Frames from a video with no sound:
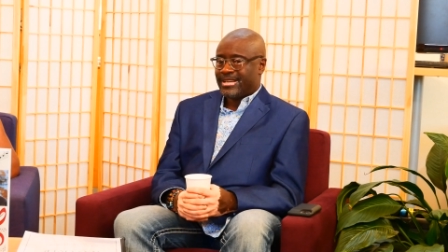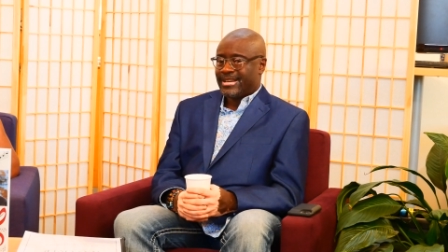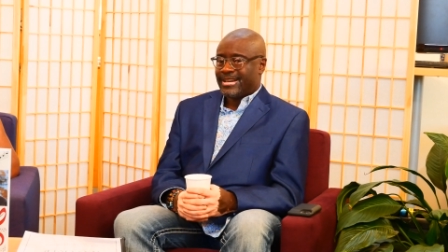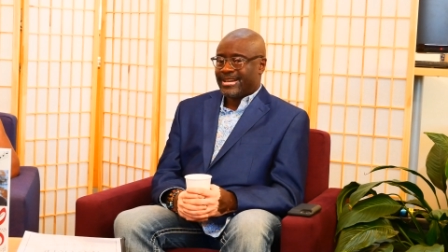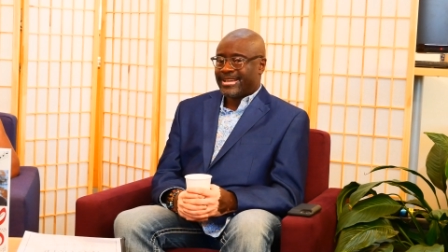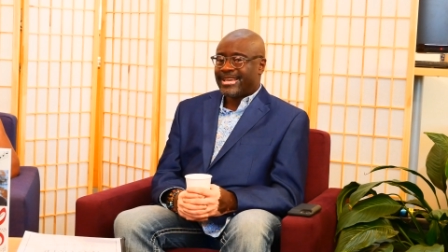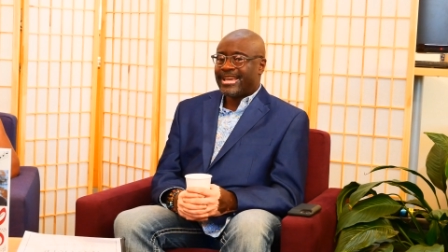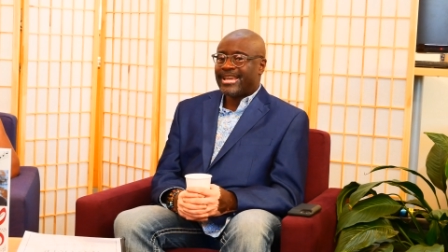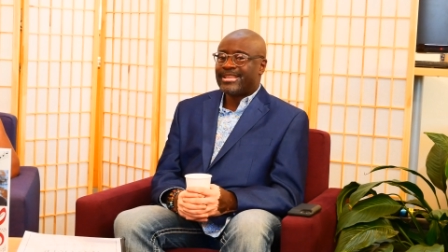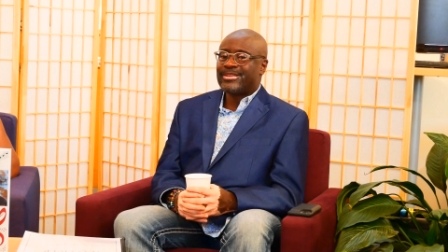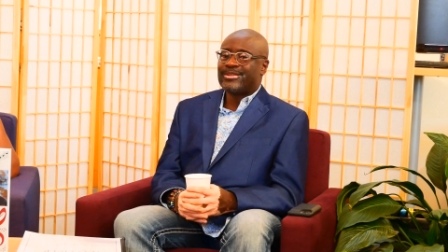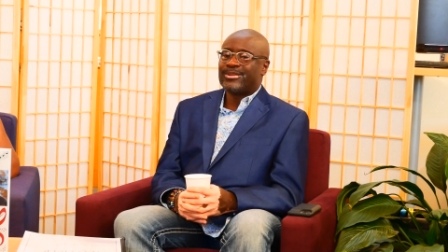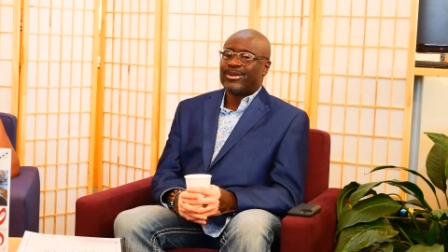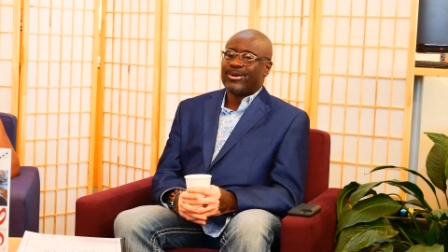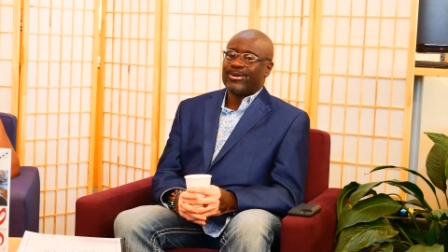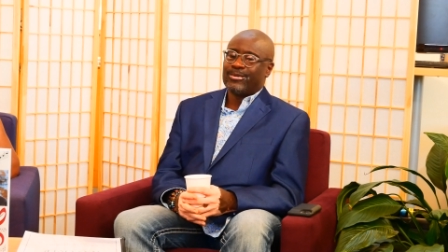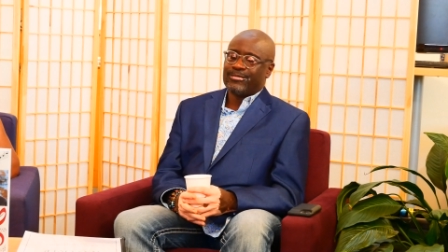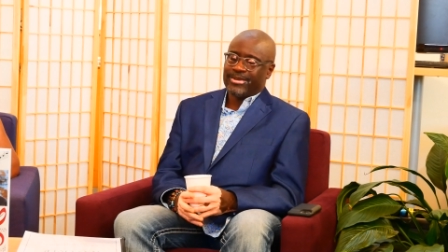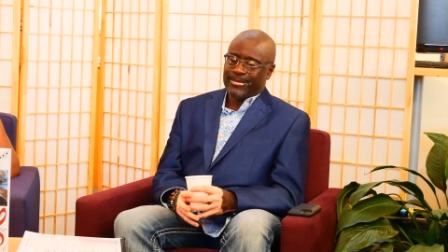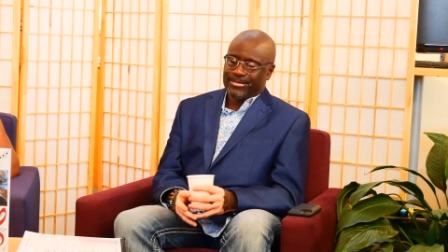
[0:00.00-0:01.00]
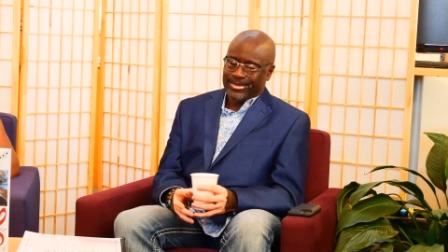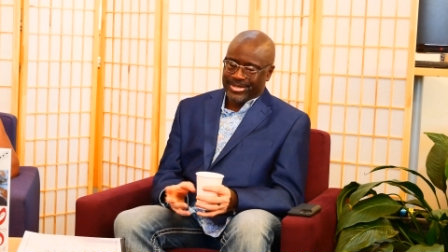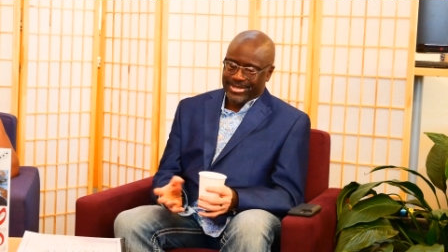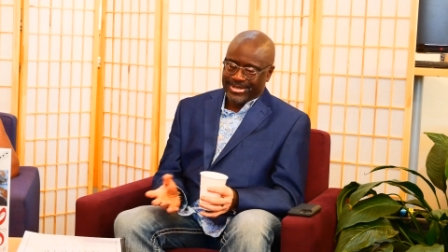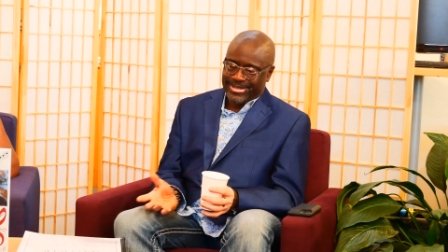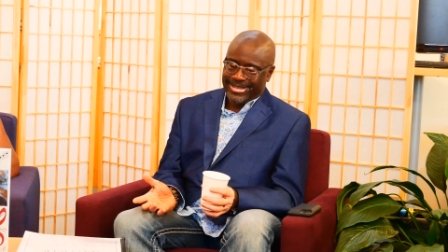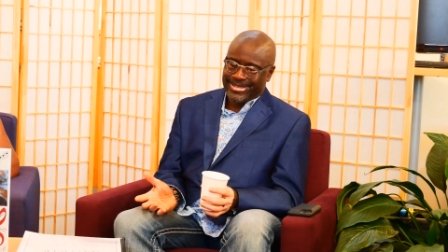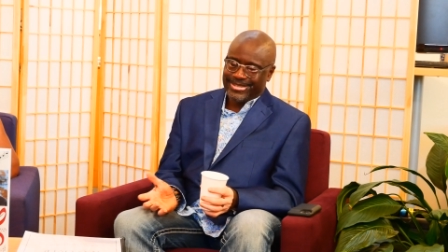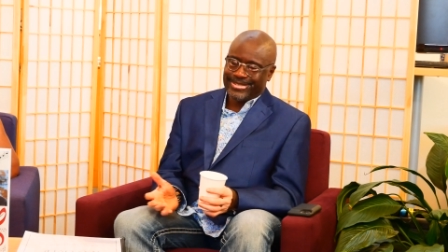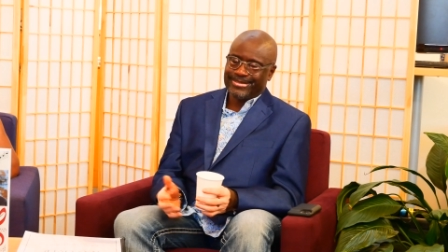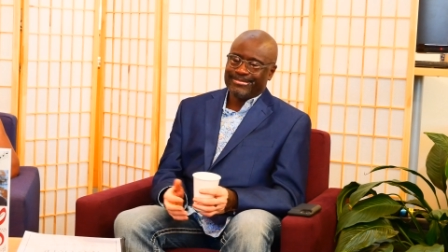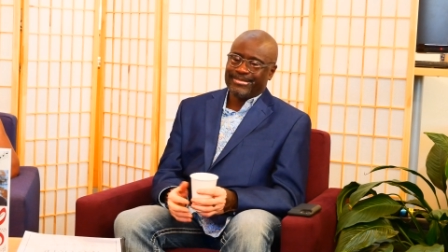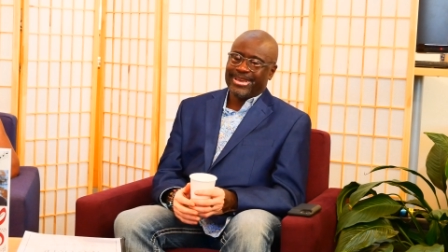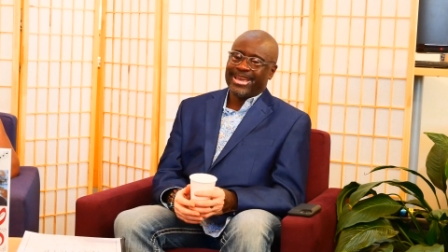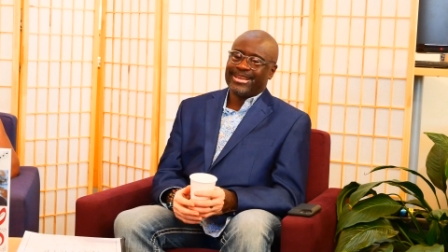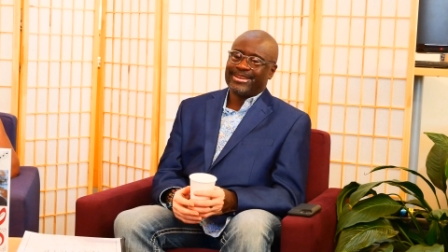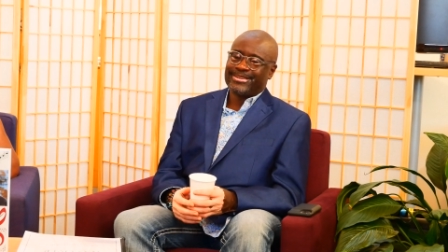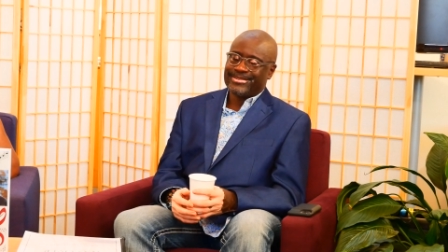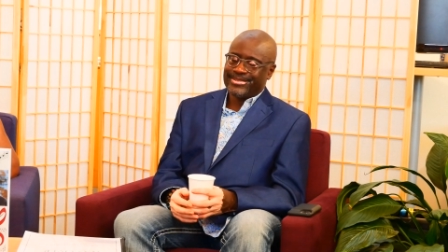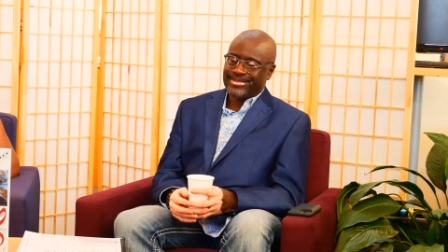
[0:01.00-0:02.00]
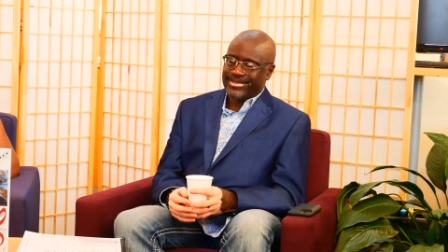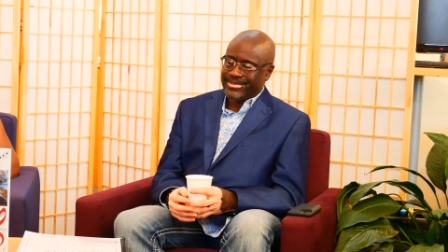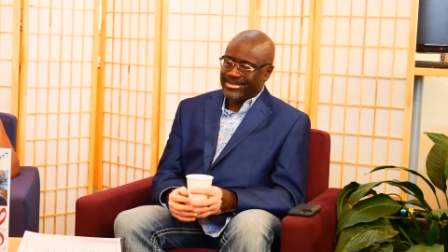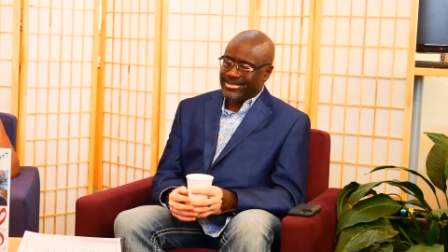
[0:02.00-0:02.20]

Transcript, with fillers: Again, you know, representation matters,